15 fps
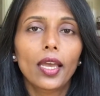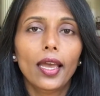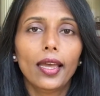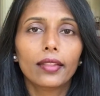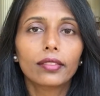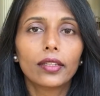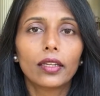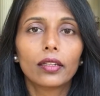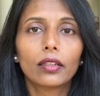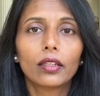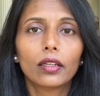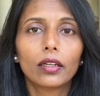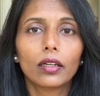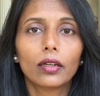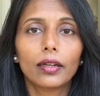and then
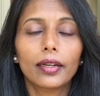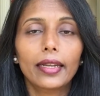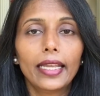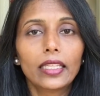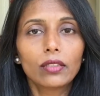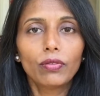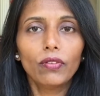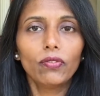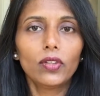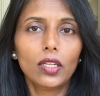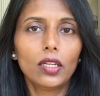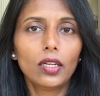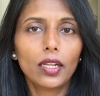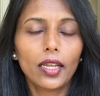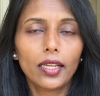the next
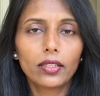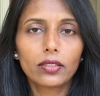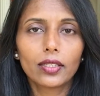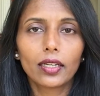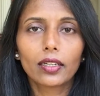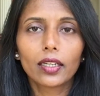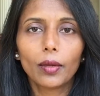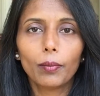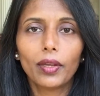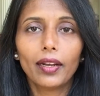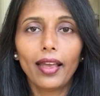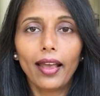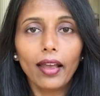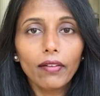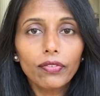15 days that come in
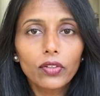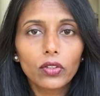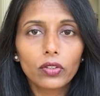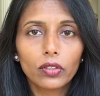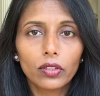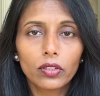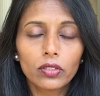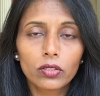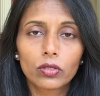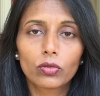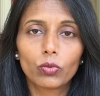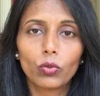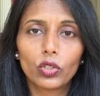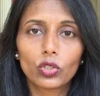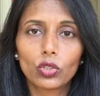after this,
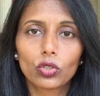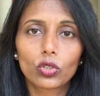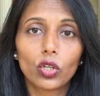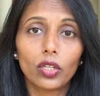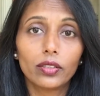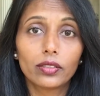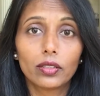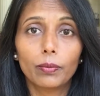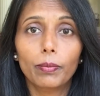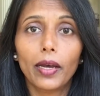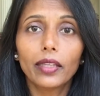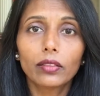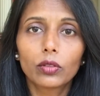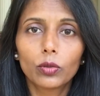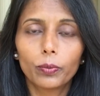which is called as the
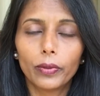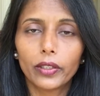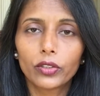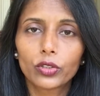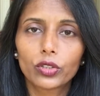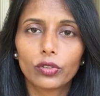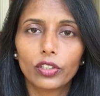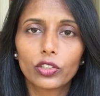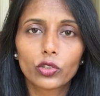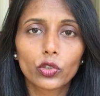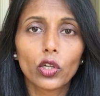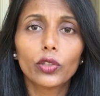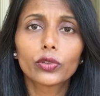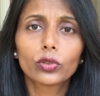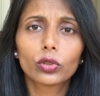Matru Paksha, which is
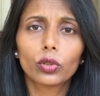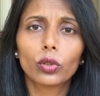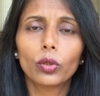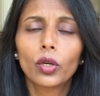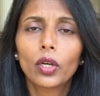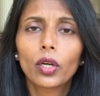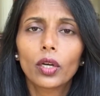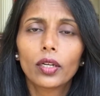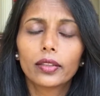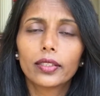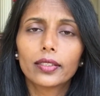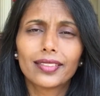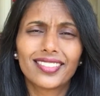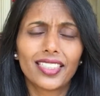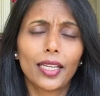also the
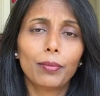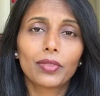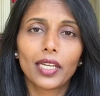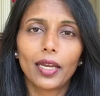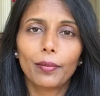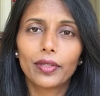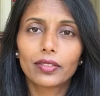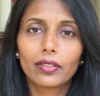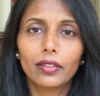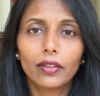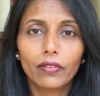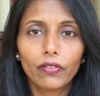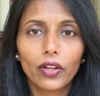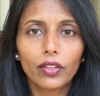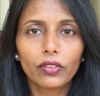same time as the
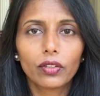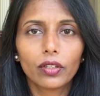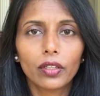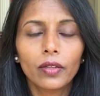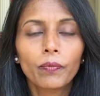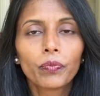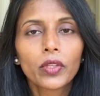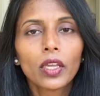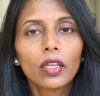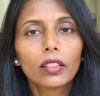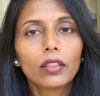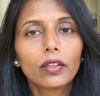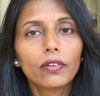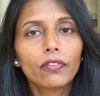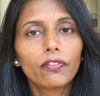Navratri,
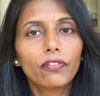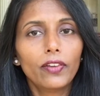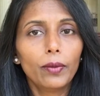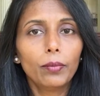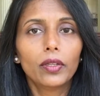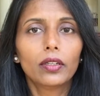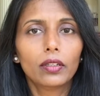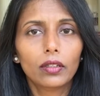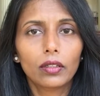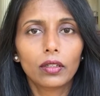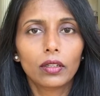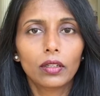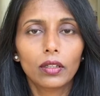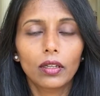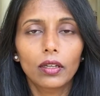the
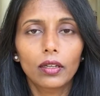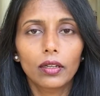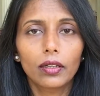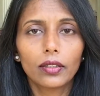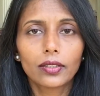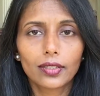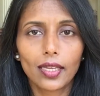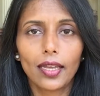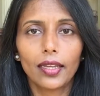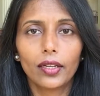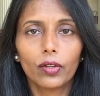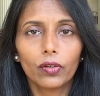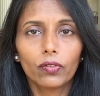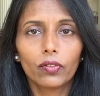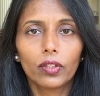feminine side
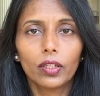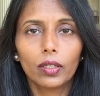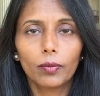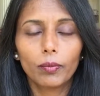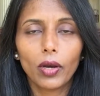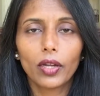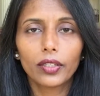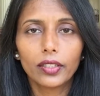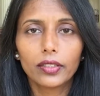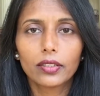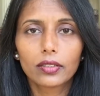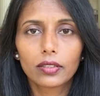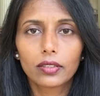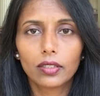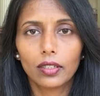of the body
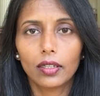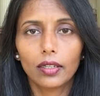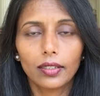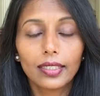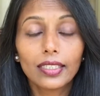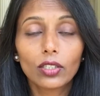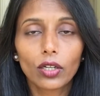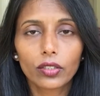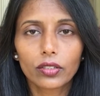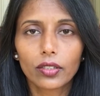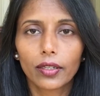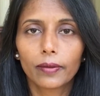is detoxing.